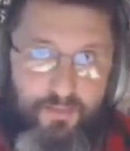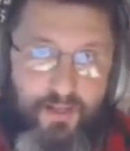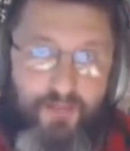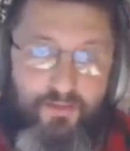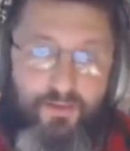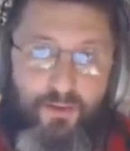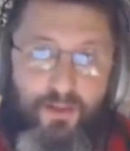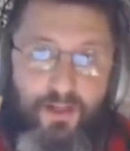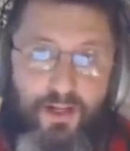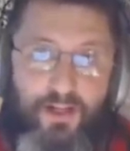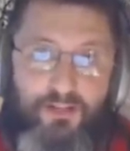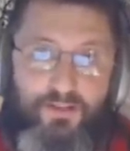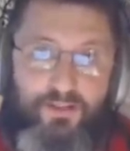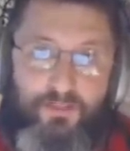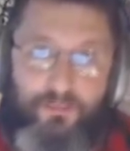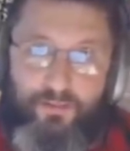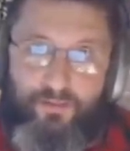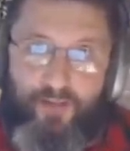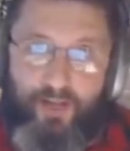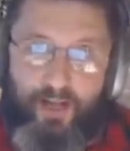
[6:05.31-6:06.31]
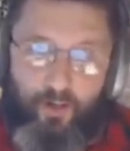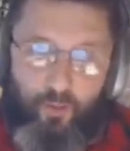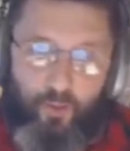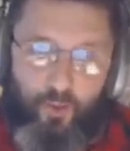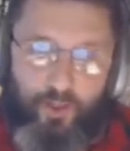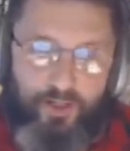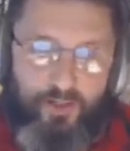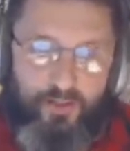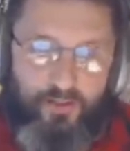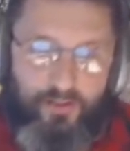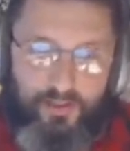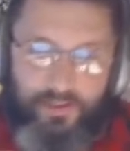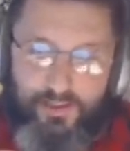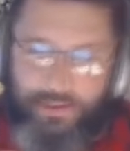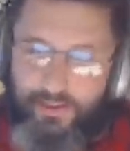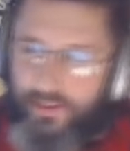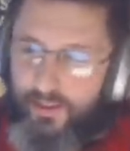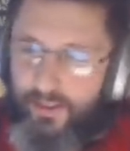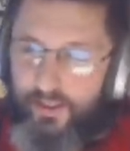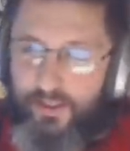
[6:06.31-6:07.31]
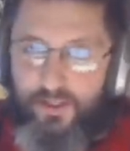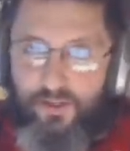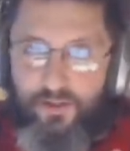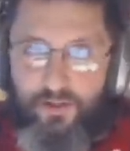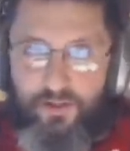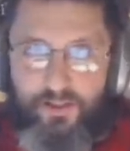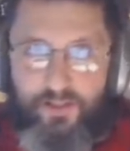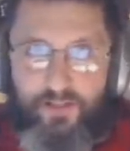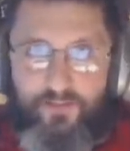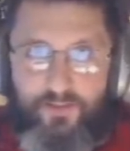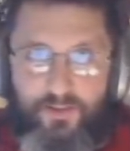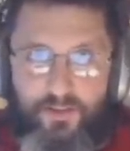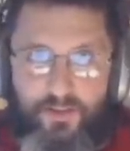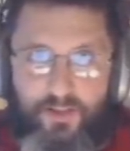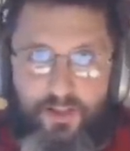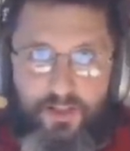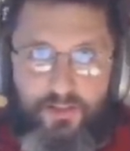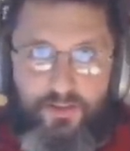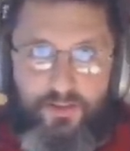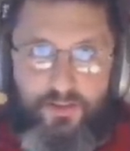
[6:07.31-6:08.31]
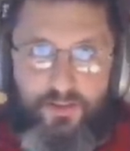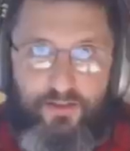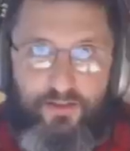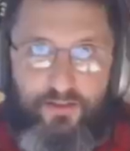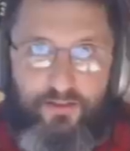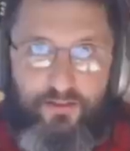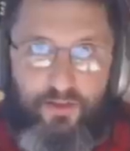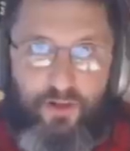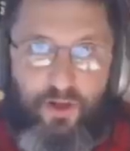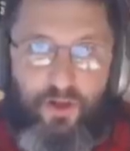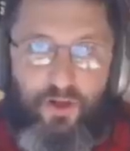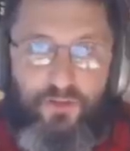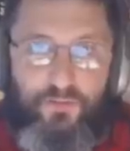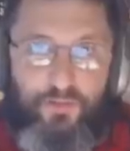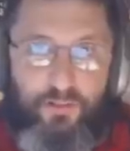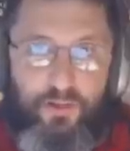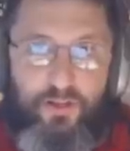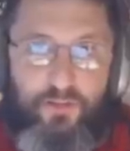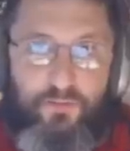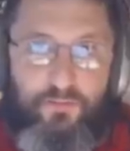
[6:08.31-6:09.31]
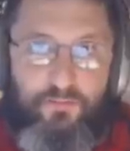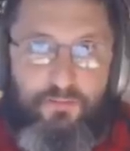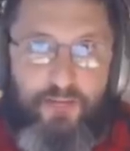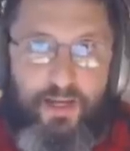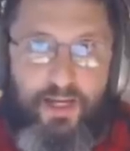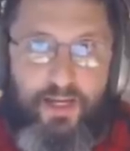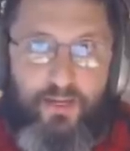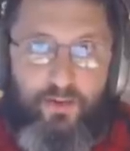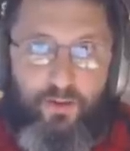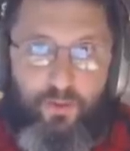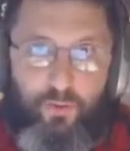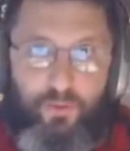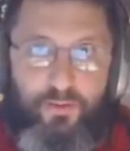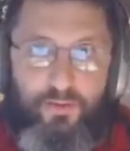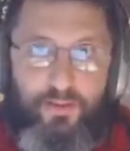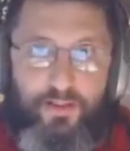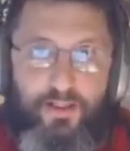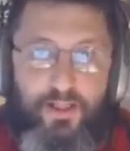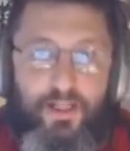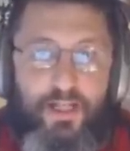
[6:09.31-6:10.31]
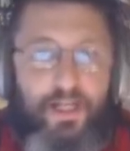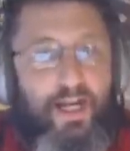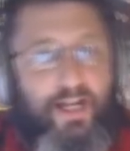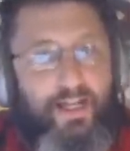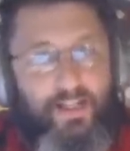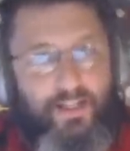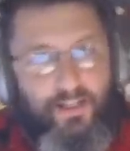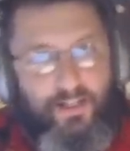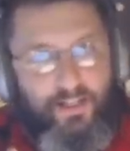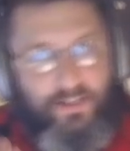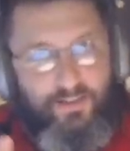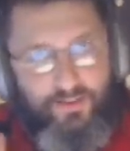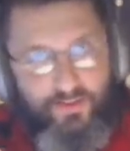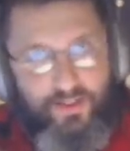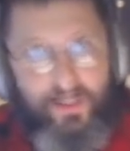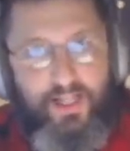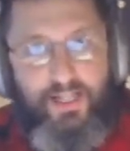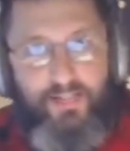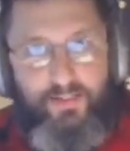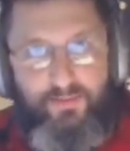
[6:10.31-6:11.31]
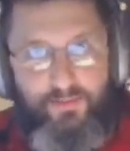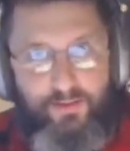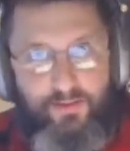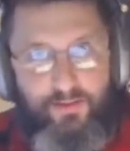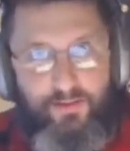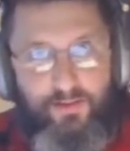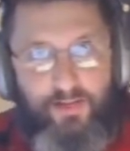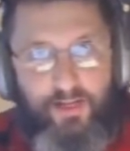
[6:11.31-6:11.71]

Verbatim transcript: They have no concept of how wickedly you can live as a lost man or woman, and then you get saved.